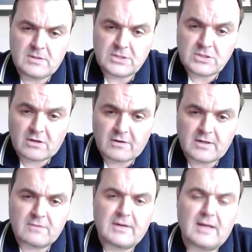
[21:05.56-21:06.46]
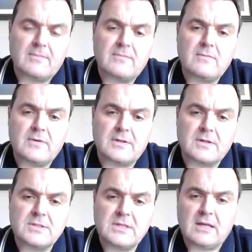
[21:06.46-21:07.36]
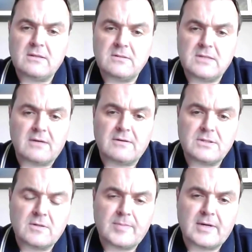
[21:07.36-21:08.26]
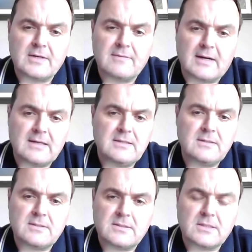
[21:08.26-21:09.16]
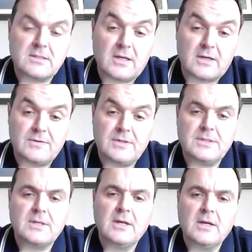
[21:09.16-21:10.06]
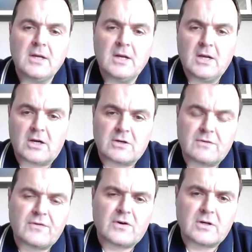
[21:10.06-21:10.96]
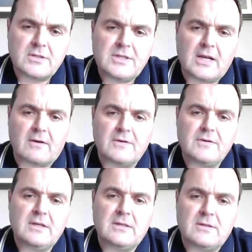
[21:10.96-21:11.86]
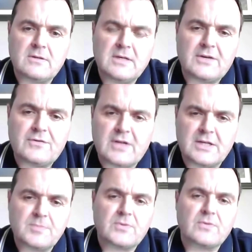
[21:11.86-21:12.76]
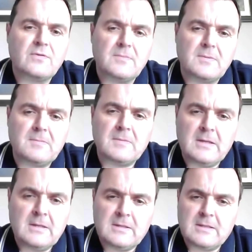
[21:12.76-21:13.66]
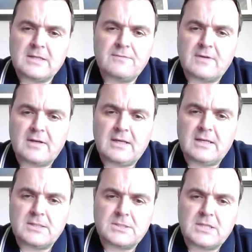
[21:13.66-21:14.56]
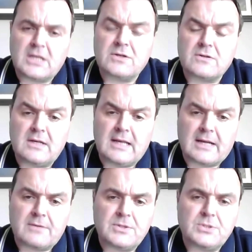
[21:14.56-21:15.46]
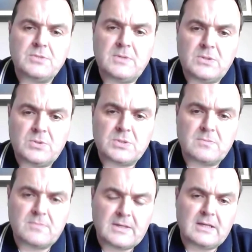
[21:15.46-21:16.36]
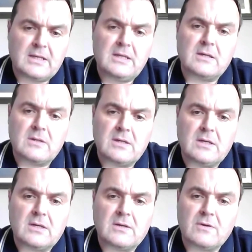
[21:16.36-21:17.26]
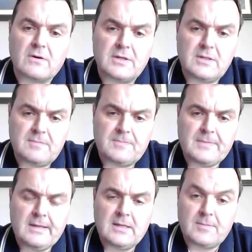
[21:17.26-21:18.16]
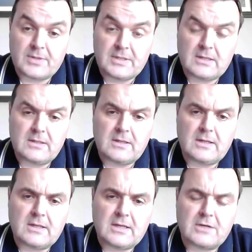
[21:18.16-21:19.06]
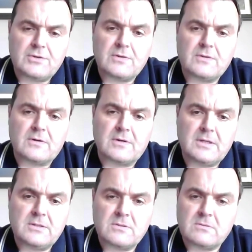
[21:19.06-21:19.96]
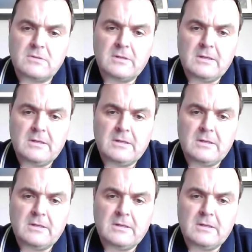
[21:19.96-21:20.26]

historical realm where they're saying Derry is not part of Ireland. The 6 counties are a foreign territory and you can't transport them. That's very incendiary language to be using by any authority, particularly an Irish authority. So